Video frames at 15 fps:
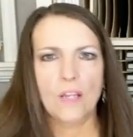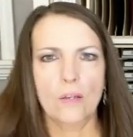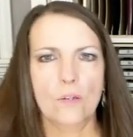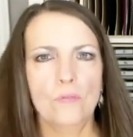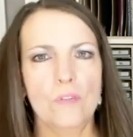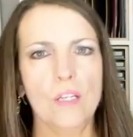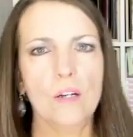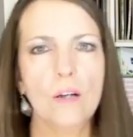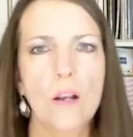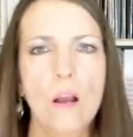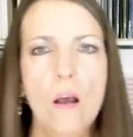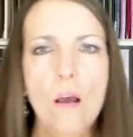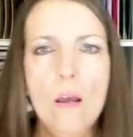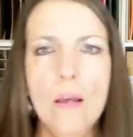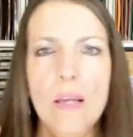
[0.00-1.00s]
down over there.
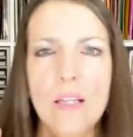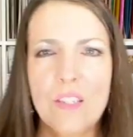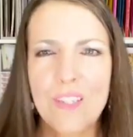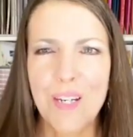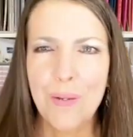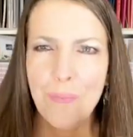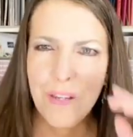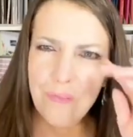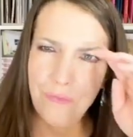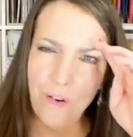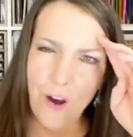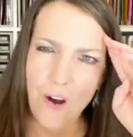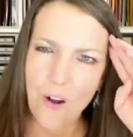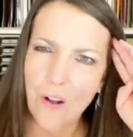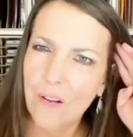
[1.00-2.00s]
It's going to be
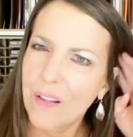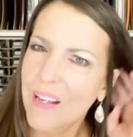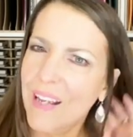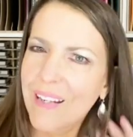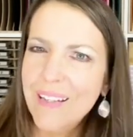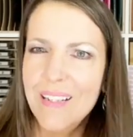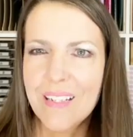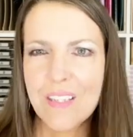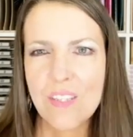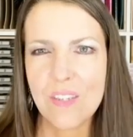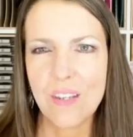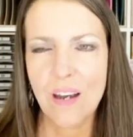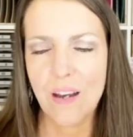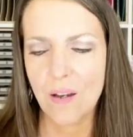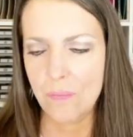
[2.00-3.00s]
fall and it's
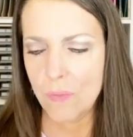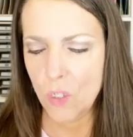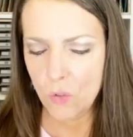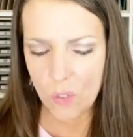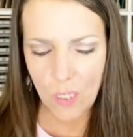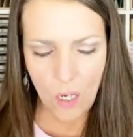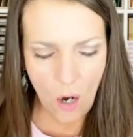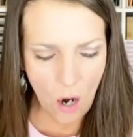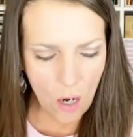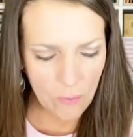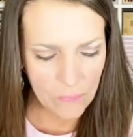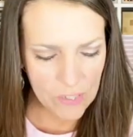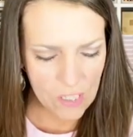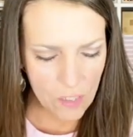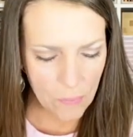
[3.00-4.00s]
um, using
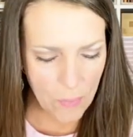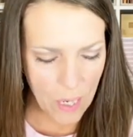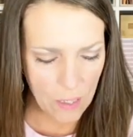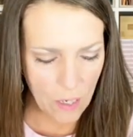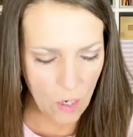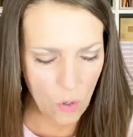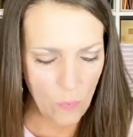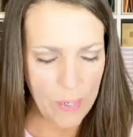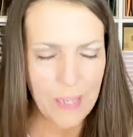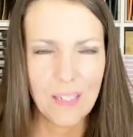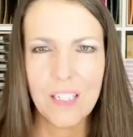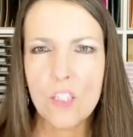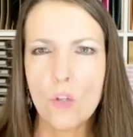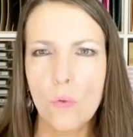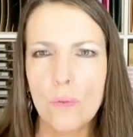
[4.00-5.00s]
Harvest Meadow and
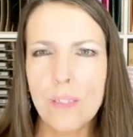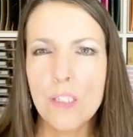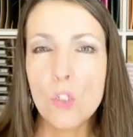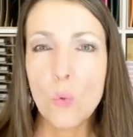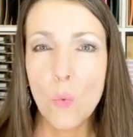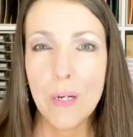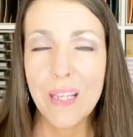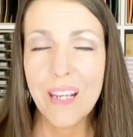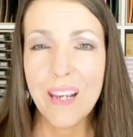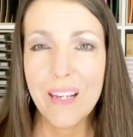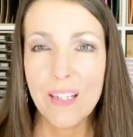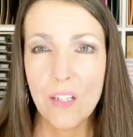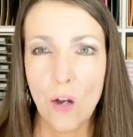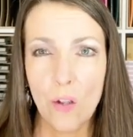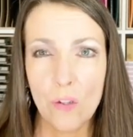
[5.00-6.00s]
it's only
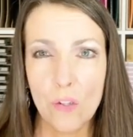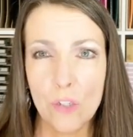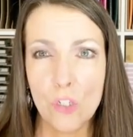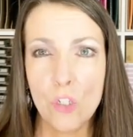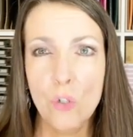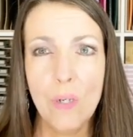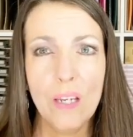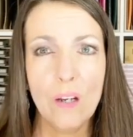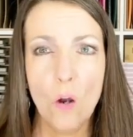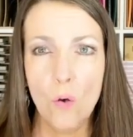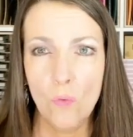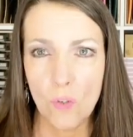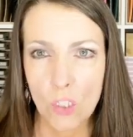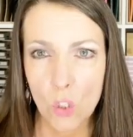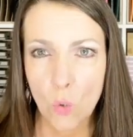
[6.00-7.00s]
$28. You get
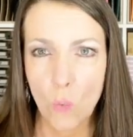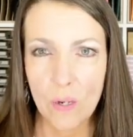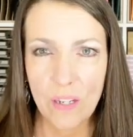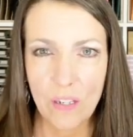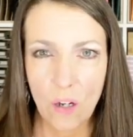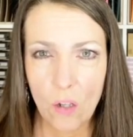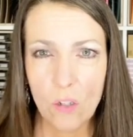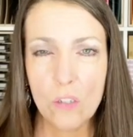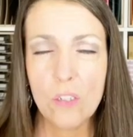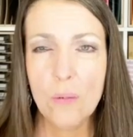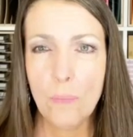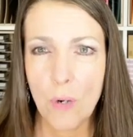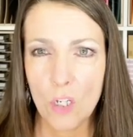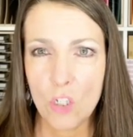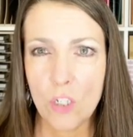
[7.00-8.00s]
over $20 in
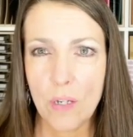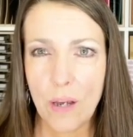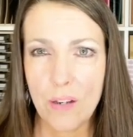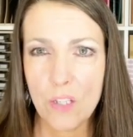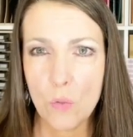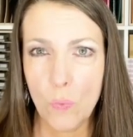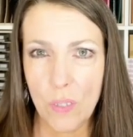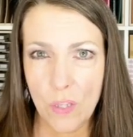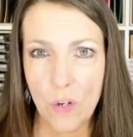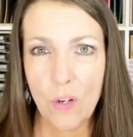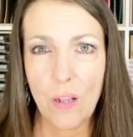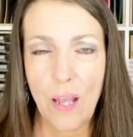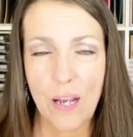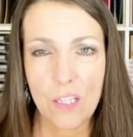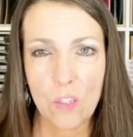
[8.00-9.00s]
merchandise with your
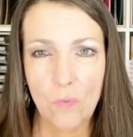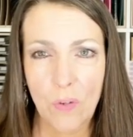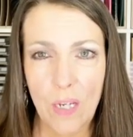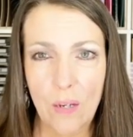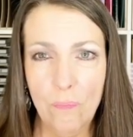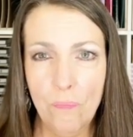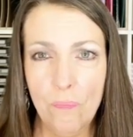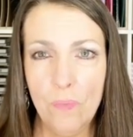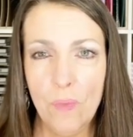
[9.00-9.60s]
class fee.